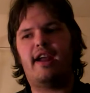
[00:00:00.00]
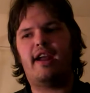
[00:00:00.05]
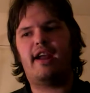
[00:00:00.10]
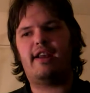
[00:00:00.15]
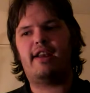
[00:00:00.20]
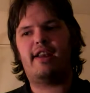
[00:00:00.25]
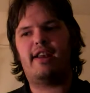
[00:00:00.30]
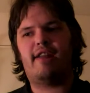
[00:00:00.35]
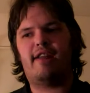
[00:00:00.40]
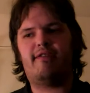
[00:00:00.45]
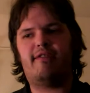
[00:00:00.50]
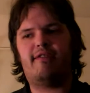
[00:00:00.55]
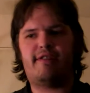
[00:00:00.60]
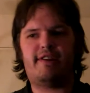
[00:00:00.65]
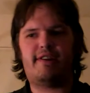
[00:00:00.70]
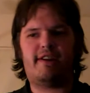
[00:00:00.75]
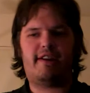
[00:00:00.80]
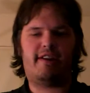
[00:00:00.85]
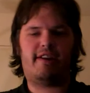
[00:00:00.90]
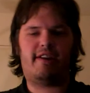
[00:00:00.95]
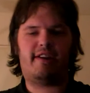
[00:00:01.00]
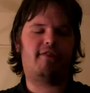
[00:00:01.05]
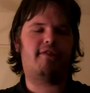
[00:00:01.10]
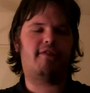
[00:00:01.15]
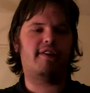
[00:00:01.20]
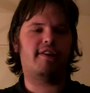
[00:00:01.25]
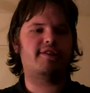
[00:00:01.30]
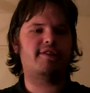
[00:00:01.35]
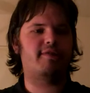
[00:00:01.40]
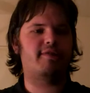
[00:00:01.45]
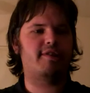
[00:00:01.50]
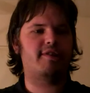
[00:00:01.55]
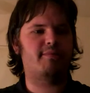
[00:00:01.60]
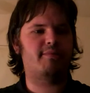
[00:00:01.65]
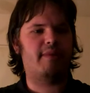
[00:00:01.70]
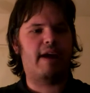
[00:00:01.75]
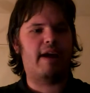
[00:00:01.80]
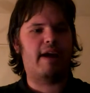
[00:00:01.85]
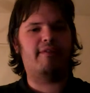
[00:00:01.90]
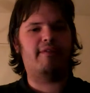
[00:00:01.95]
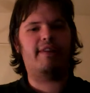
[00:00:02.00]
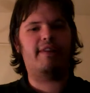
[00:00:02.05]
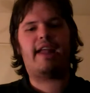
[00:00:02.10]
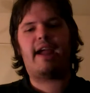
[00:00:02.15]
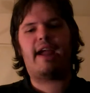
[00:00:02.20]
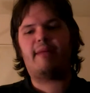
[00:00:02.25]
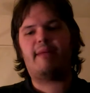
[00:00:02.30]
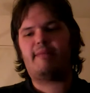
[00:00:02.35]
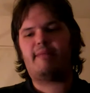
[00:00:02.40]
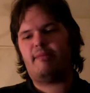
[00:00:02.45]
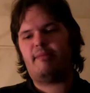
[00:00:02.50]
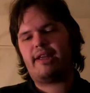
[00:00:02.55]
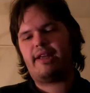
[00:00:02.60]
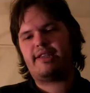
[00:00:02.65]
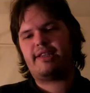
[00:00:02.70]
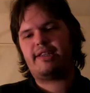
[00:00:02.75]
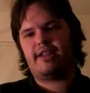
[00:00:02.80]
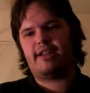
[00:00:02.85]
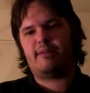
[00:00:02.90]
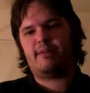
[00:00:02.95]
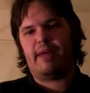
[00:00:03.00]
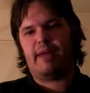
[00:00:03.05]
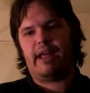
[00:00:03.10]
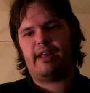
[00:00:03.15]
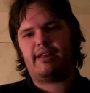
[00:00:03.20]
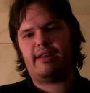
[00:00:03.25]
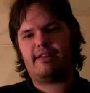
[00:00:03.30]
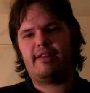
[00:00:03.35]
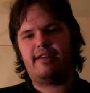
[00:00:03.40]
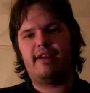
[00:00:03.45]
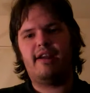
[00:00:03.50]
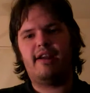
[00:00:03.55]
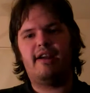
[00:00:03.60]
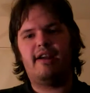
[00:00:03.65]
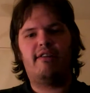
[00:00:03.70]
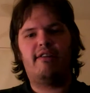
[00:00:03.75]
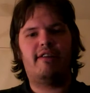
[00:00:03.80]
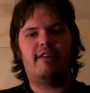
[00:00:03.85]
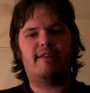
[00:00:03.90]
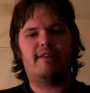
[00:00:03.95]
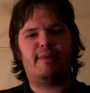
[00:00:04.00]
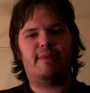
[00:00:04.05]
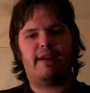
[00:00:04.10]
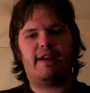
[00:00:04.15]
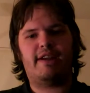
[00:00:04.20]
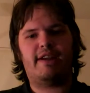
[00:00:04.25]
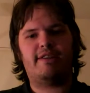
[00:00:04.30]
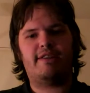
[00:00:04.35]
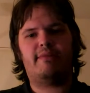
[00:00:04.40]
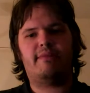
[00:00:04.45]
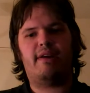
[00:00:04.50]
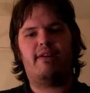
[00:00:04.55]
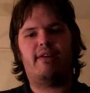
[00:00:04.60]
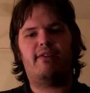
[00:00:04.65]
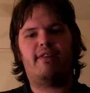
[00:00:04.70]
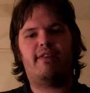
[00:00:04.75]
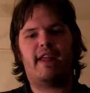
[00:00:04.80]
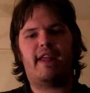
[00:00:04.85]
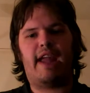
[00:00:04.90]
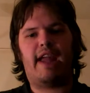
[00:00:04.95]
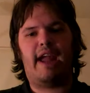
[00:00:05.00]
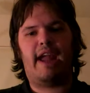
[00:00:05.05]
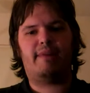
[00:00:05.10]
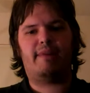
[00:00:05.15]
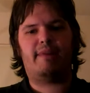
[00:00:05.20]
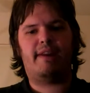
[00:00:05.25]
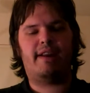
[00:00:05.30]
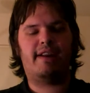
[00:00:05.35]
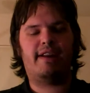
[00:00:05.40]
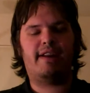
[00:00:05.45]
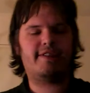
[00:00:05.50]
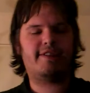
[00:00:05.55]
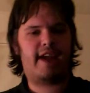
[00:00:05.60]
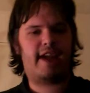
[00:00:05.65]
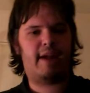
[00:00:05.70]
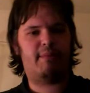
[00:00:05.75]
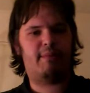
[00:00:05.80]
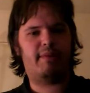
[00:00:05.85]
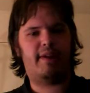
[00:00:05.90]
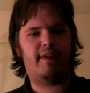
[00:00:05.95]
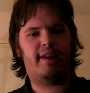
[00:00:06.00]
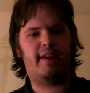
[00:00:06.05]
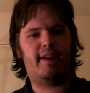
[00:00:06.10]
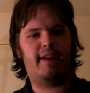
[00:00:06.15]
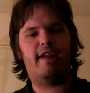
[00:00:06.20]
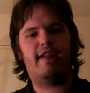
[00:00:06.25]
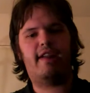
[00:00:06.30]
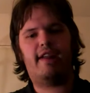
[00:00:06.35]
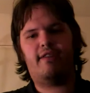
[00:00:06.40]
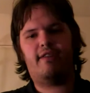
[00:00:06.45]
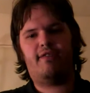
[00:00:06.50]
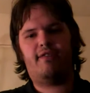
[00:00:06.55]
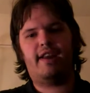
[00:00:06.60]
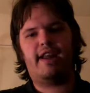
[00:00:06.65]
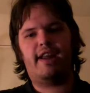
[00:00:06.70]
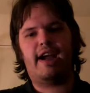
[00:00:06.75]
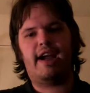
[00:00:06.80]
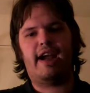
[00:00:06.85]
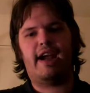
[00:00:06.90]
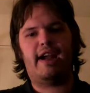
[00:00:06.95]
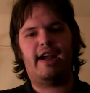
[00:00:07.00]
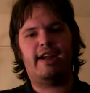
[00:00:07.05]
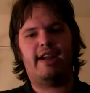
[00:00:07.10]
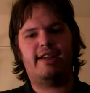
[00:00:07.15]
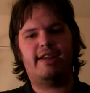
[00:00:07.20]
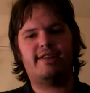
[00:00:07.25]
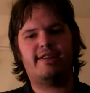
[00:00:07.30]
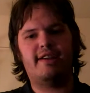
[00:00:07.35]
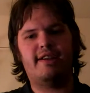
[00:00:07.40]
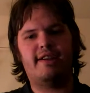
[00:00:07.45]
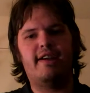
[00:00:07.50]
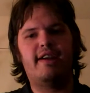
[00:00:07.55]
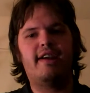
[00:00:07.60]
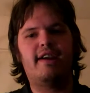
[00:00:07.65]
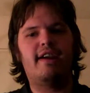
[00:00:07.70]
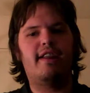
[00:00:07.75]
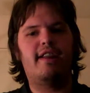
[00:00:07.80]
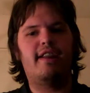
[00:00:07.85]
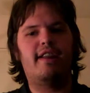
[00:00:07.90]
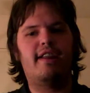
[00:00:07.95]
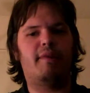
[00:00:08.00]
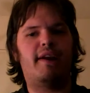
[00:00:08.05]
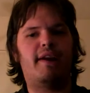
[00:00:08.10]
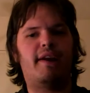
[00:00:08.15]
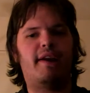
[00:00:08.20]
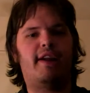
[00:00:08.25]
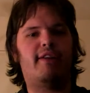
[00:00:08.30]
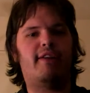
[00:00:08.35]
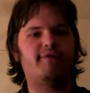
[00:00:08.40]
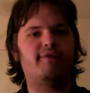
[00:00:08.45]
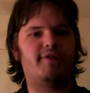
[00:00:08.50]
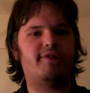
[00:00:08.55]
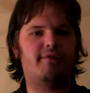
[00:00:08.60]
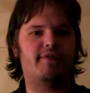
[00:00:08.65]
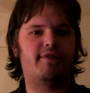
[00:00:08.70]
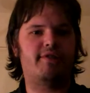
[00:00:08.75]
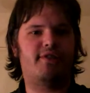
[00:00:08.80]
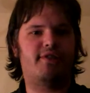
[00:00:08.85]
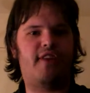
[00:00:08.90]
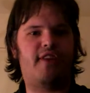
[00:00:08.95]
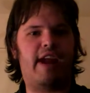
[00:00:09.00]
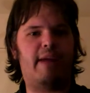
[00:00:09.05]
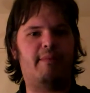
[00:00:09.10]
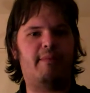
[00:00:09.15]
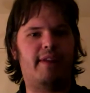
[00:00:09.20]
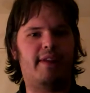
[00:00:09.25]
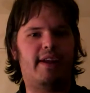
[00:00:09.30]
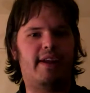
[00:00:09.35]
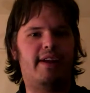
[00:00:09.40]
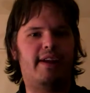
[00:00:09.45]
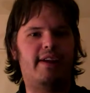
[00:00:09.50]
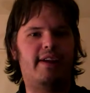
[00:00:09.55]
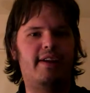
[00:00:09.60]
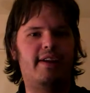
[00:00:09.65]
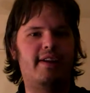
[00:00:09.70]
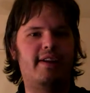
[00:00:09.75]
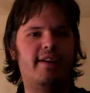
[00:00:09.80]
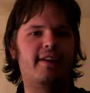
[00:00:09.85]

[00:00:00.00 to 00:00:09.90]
And the question was, why would the captain make such a bet? It's because, well, the captain is gambling that if he dies, the money goes to his family.